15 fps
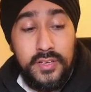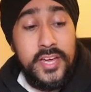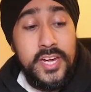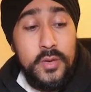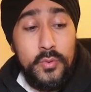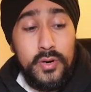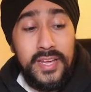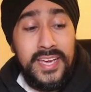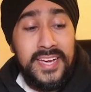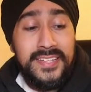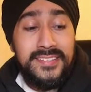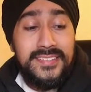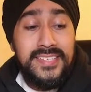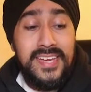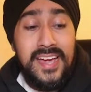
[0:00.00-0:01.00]
Then you want to
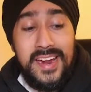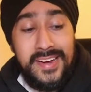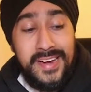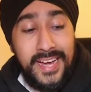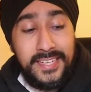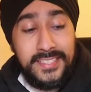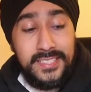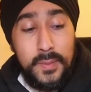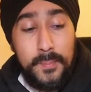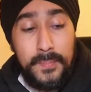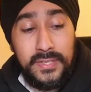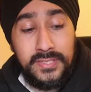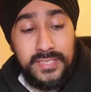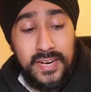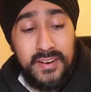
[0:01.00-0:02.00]
hit the next
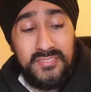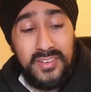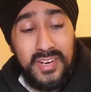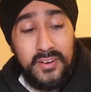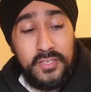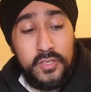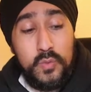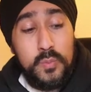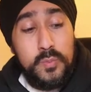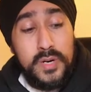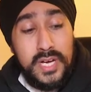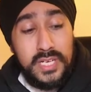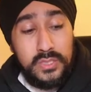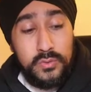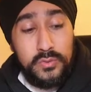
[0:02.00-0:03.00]
button and fill out your
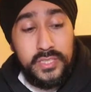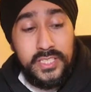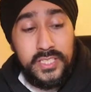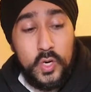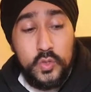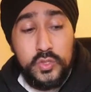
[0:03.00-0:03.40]
personal details.